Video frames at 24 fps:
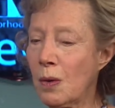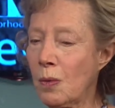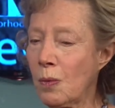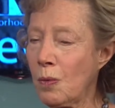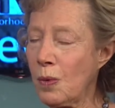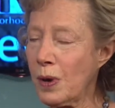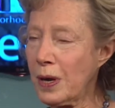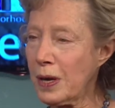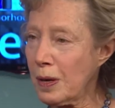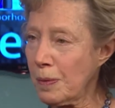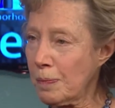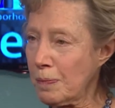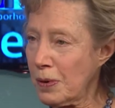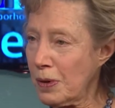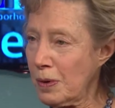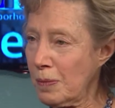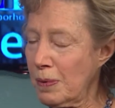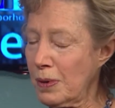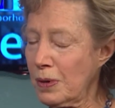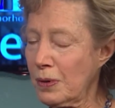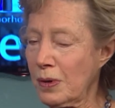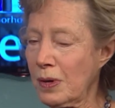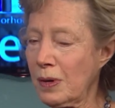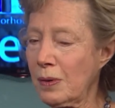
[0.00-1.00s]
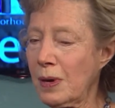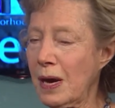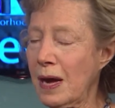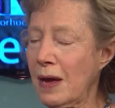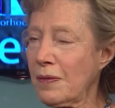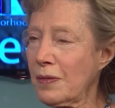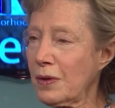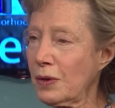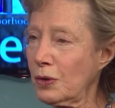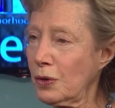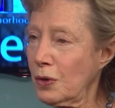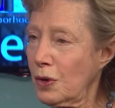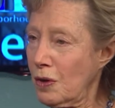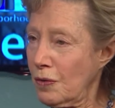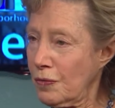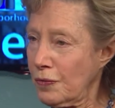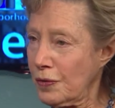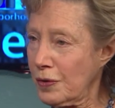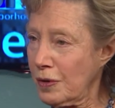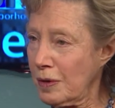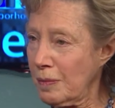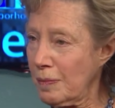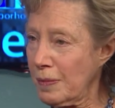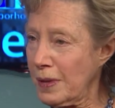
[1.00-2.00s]
We are pro bono, and the law
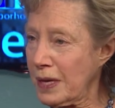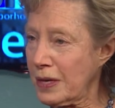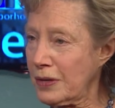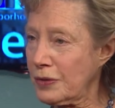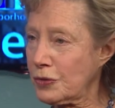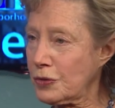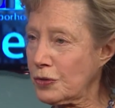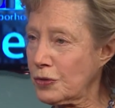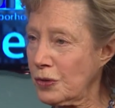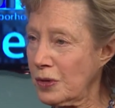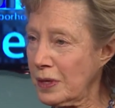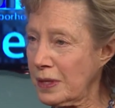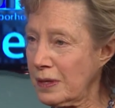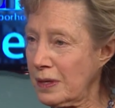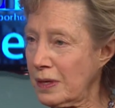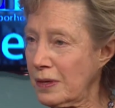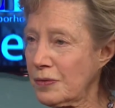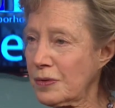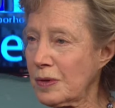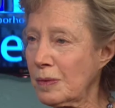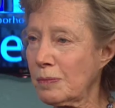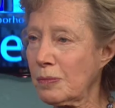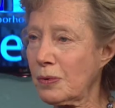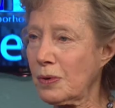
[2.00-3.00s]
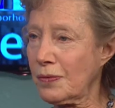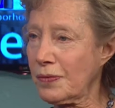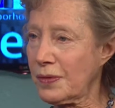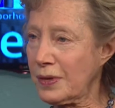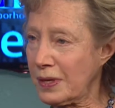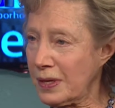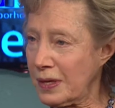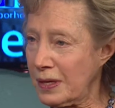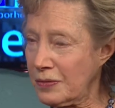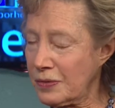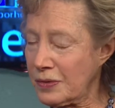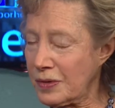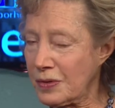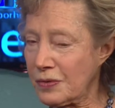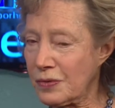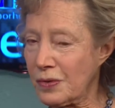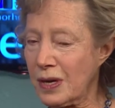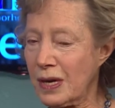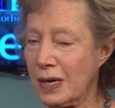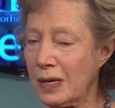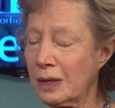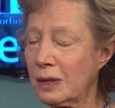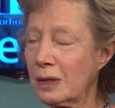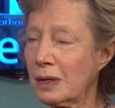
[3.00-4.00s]
firm that has joined us and brought the case to
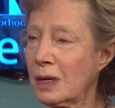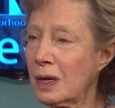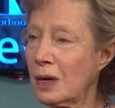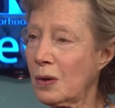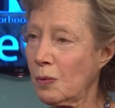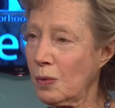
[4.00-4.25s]
trial,